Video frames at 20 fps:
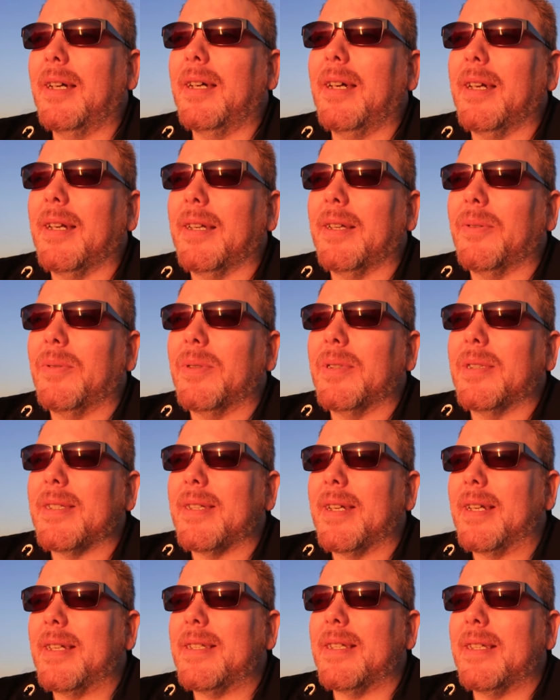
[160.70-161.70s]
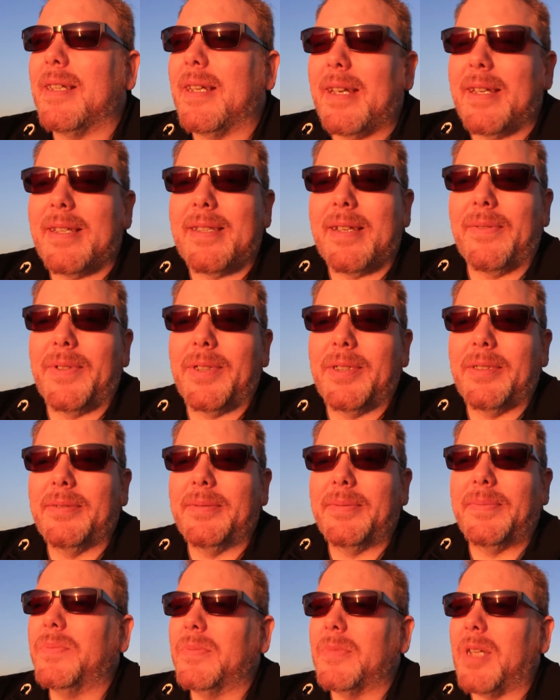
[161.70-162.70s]
And it was 1987.
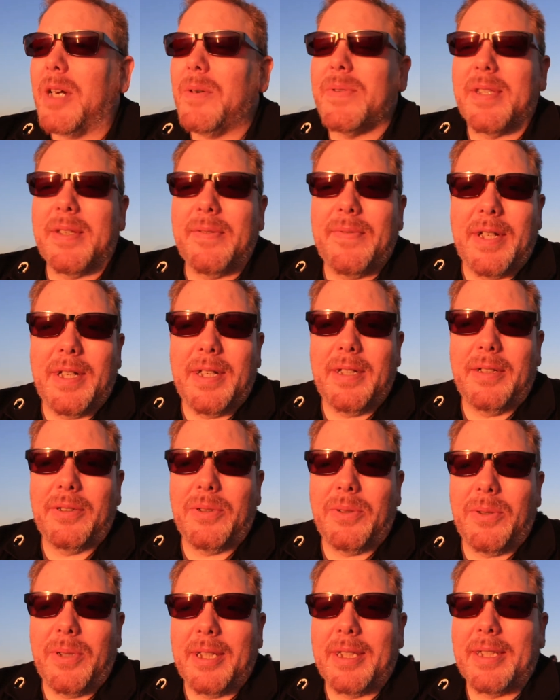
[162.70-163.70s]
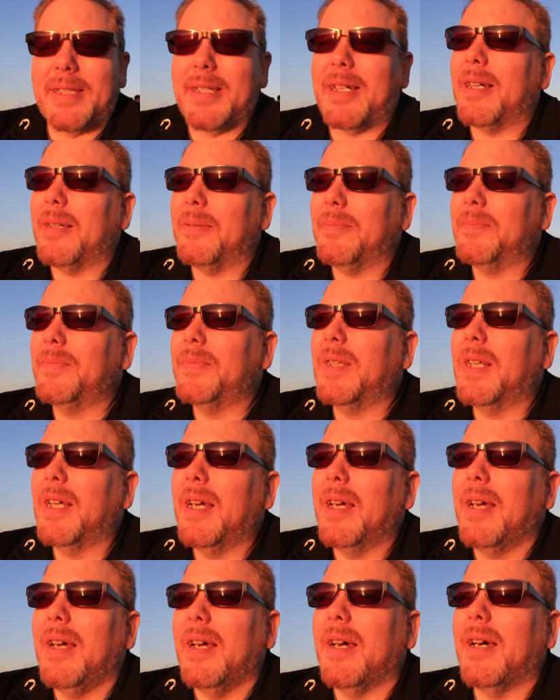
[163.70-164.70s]
I was living in Illinois at the time.
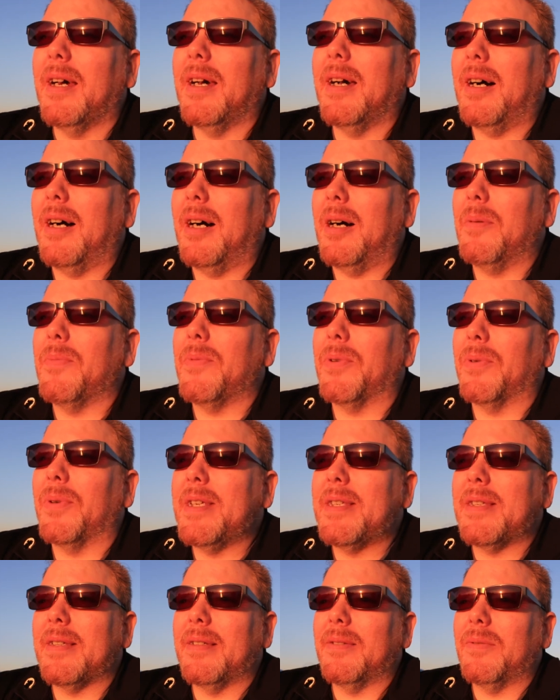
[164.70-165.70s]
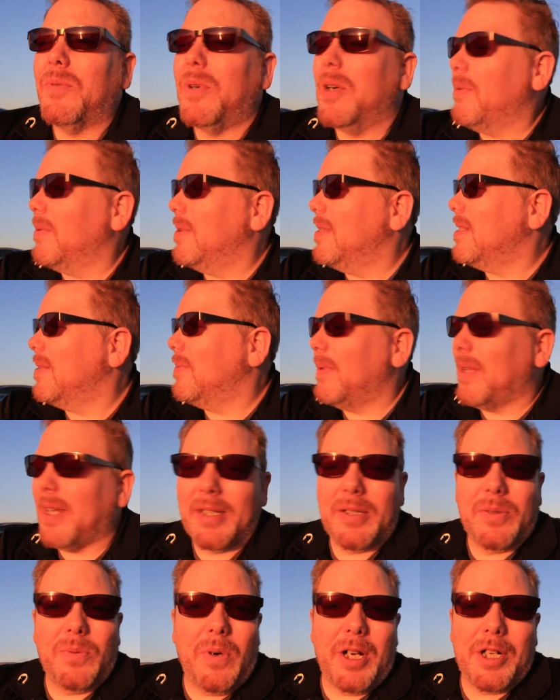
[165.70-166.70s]
One of the reasons we
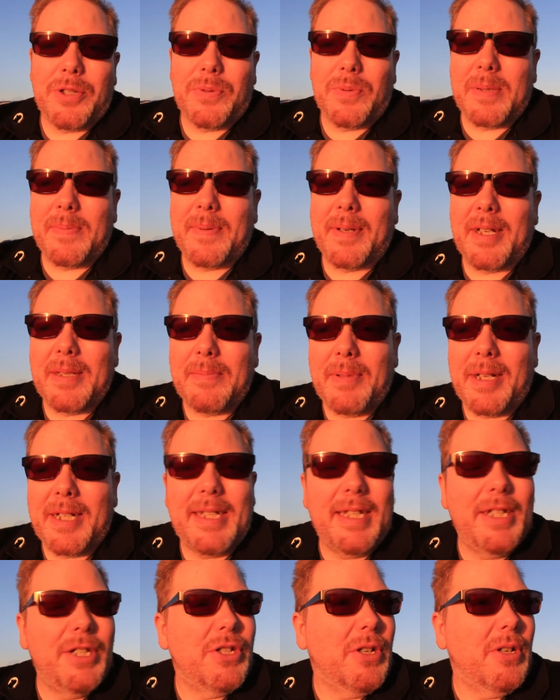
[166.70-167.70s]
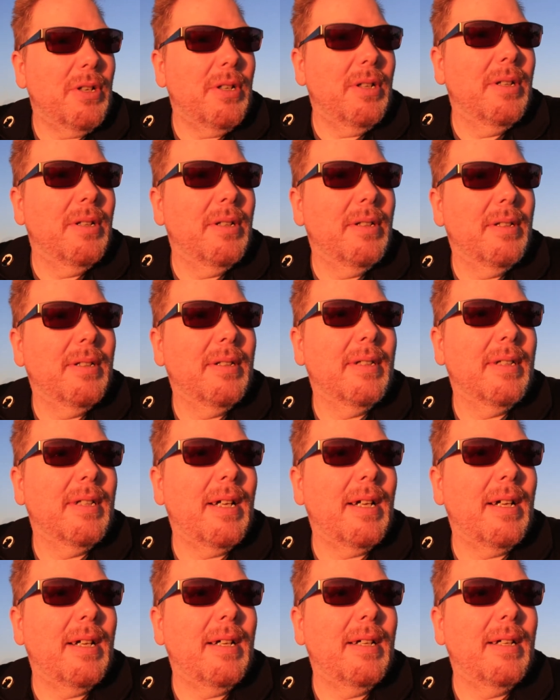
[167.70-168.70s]
got to watch was because my teacher
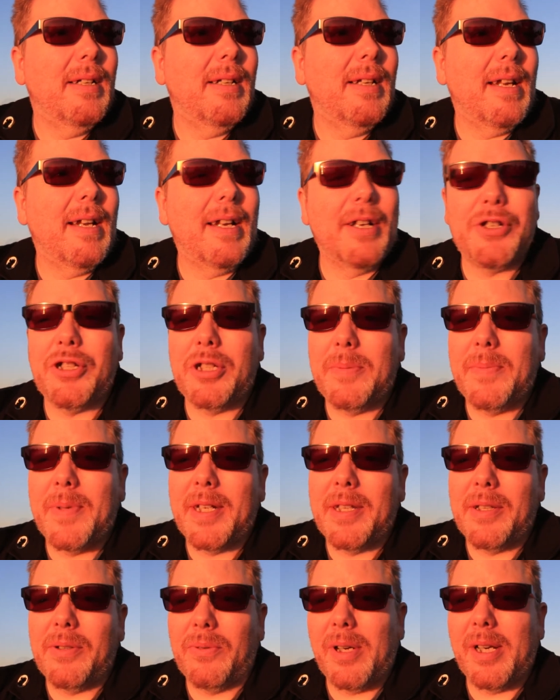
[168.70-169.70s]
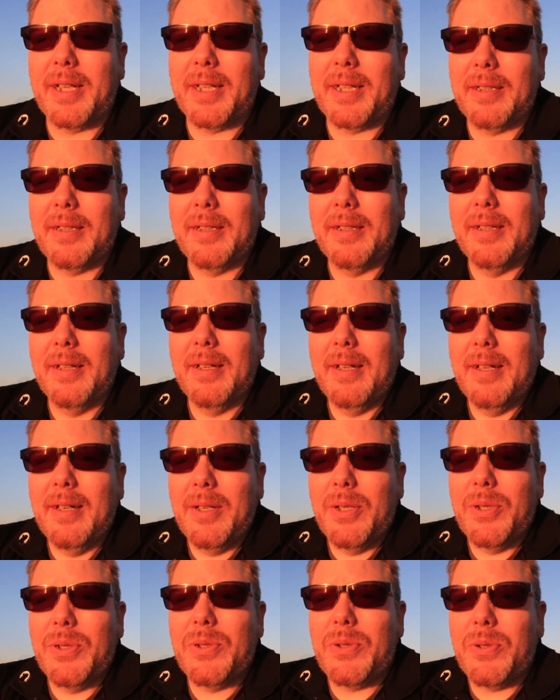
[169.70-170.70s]
had actually been in the running
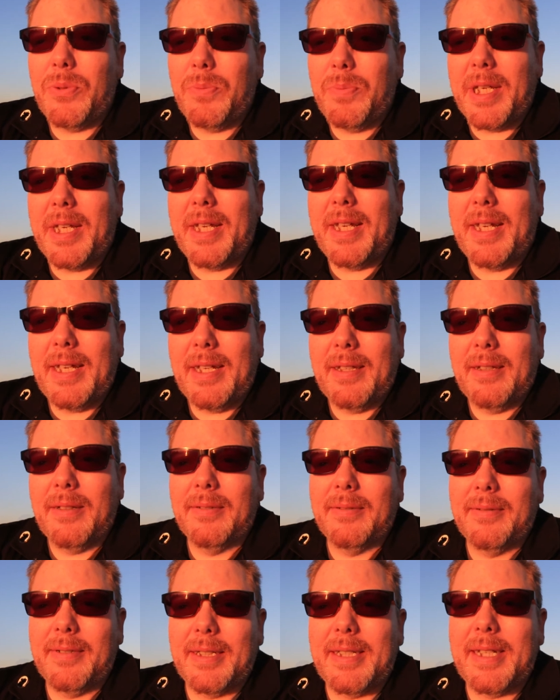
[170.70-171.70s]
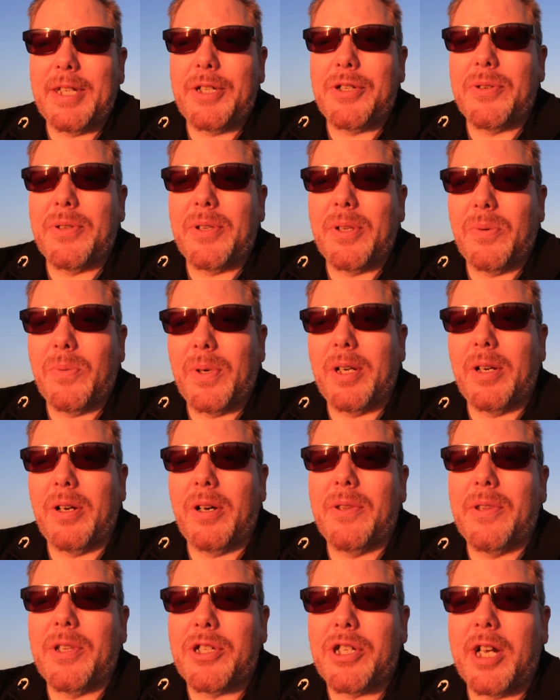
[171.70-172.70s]
to be the teacher that went
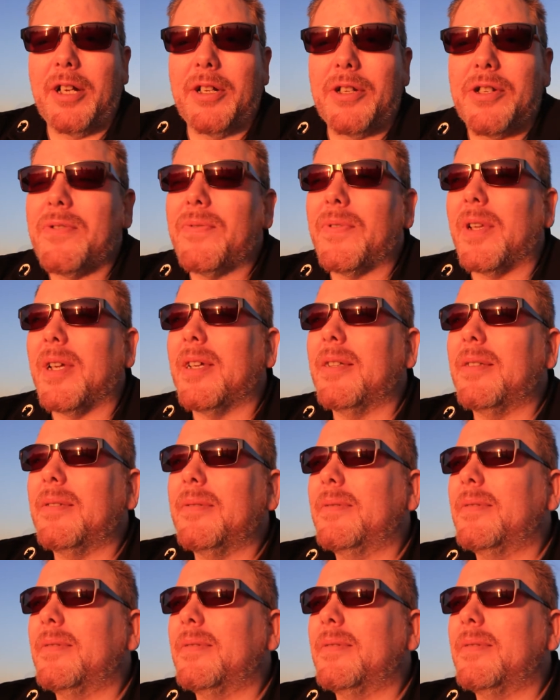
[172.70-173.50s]
on the Challenger flight.